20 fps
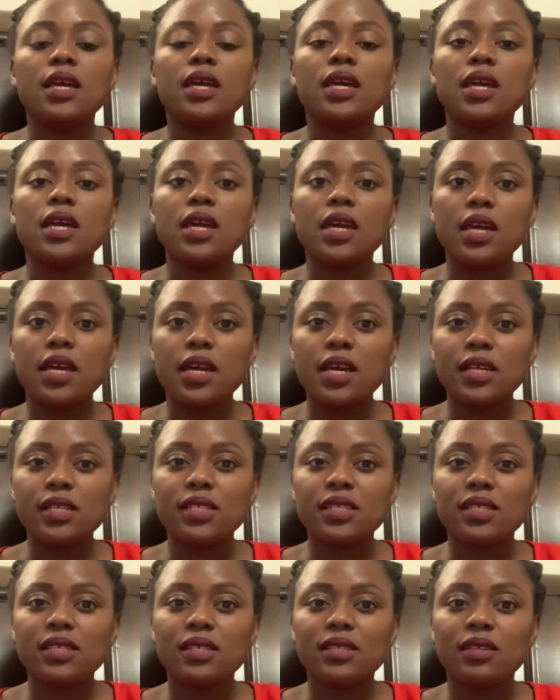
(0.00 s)
is
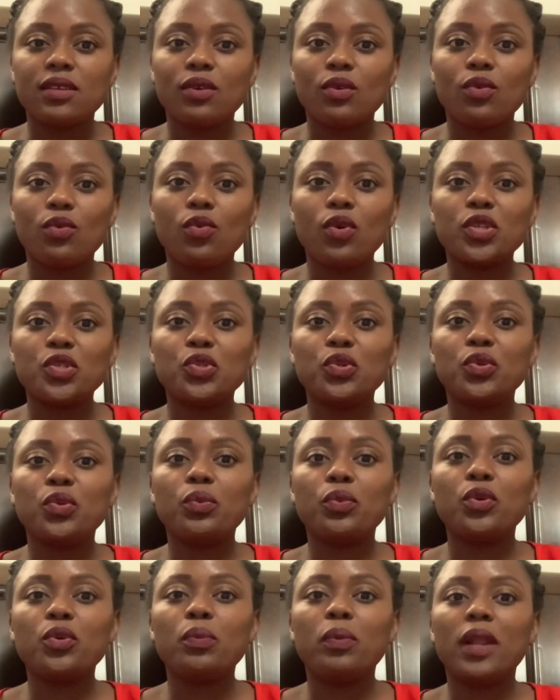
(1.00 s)
what
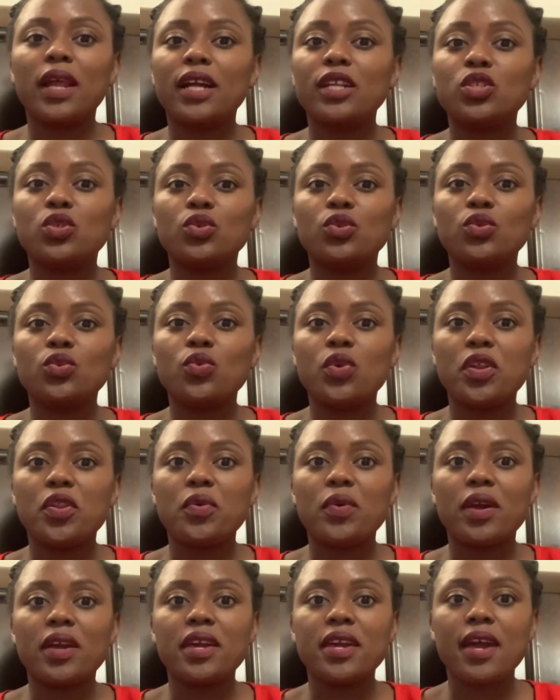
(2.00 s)
you plan to do when
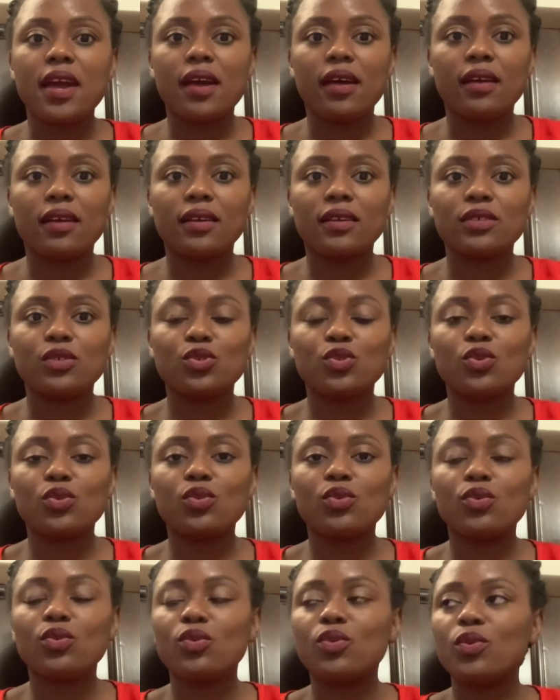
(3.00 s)
you're here.
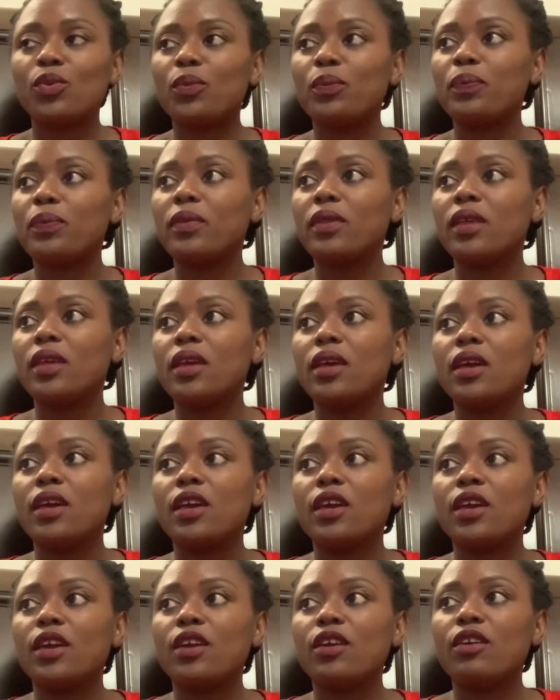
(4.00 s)
So
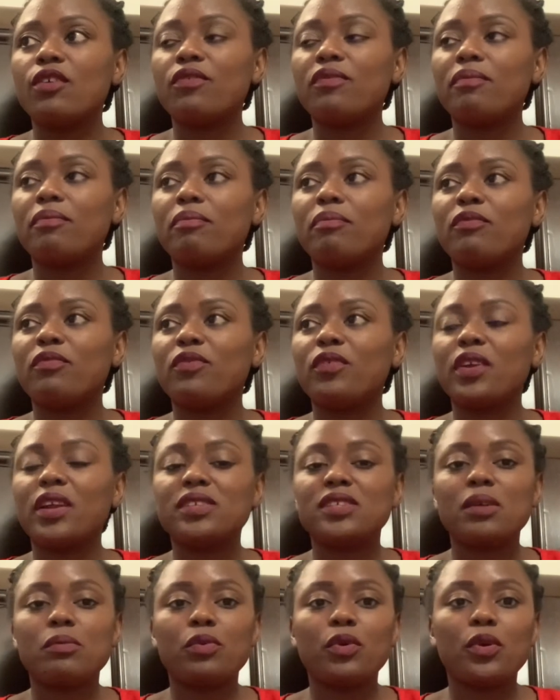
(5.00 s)
if, for
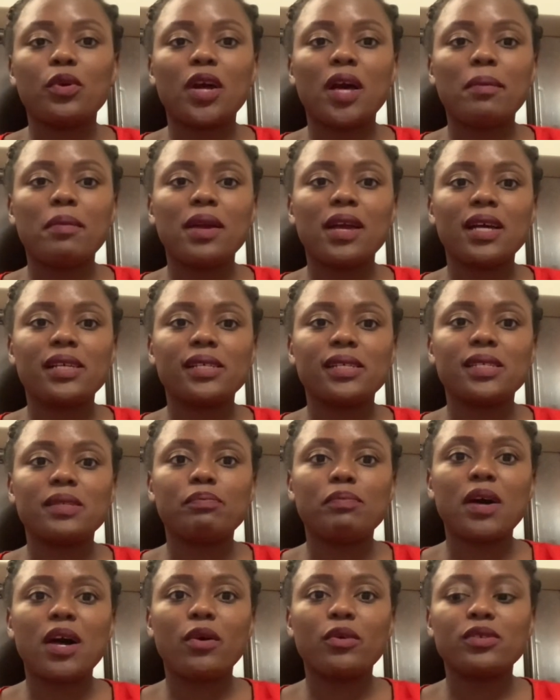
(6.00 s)
example, you're coming as a
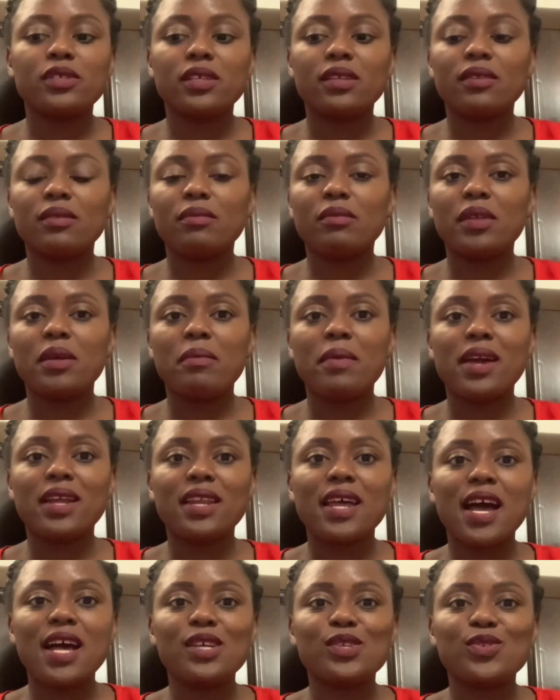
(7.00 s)
spouse, and they might
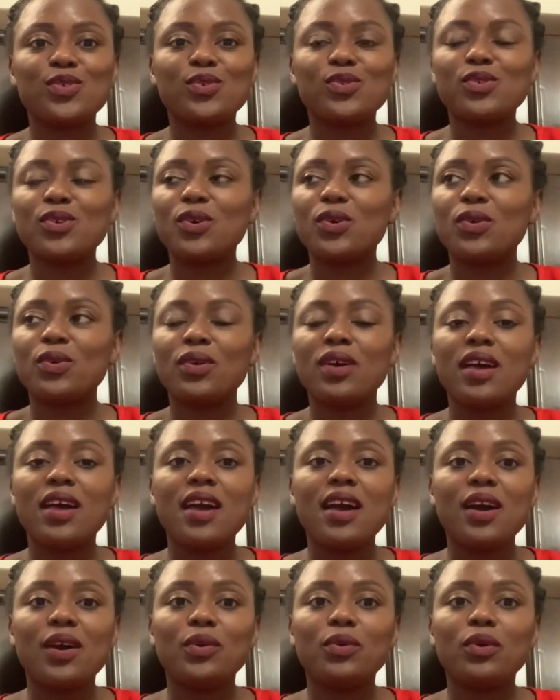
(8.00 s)
ask you, so
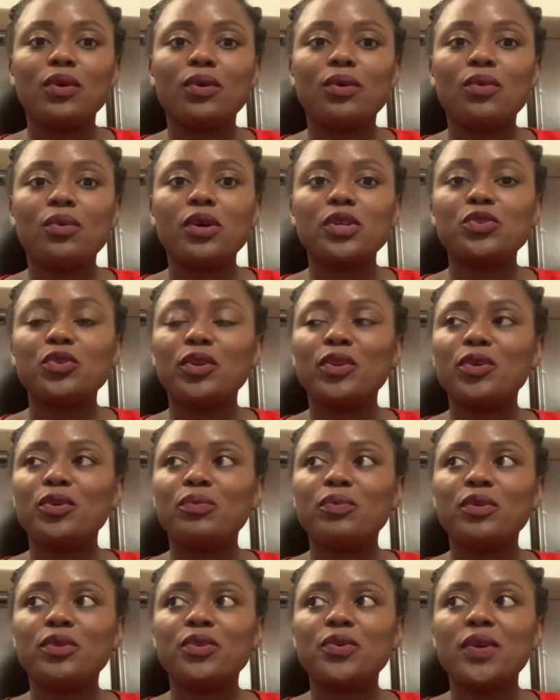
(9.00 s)
what will you be
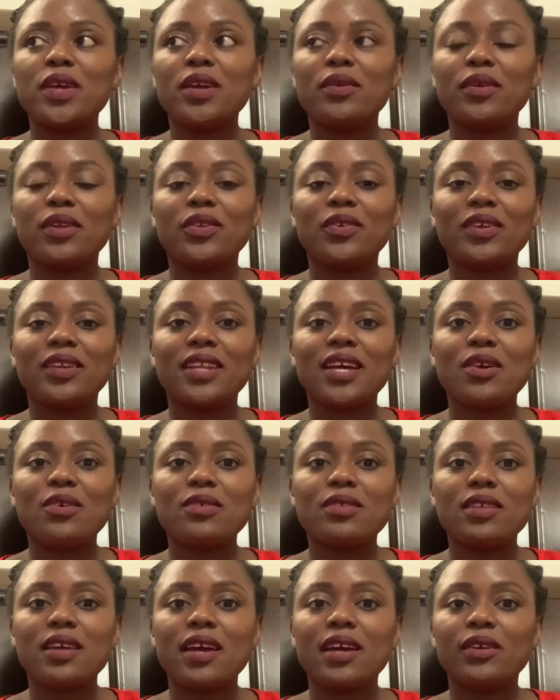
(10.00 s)
doing when you're down
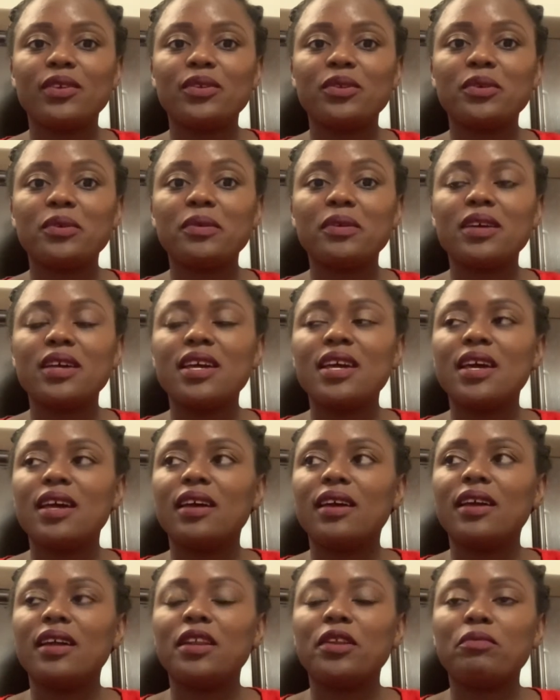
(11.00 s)
there, you know.
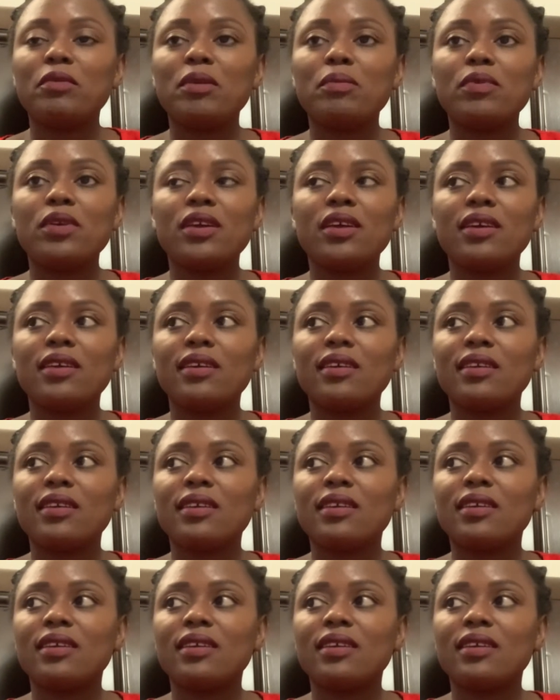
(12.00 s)
And maybe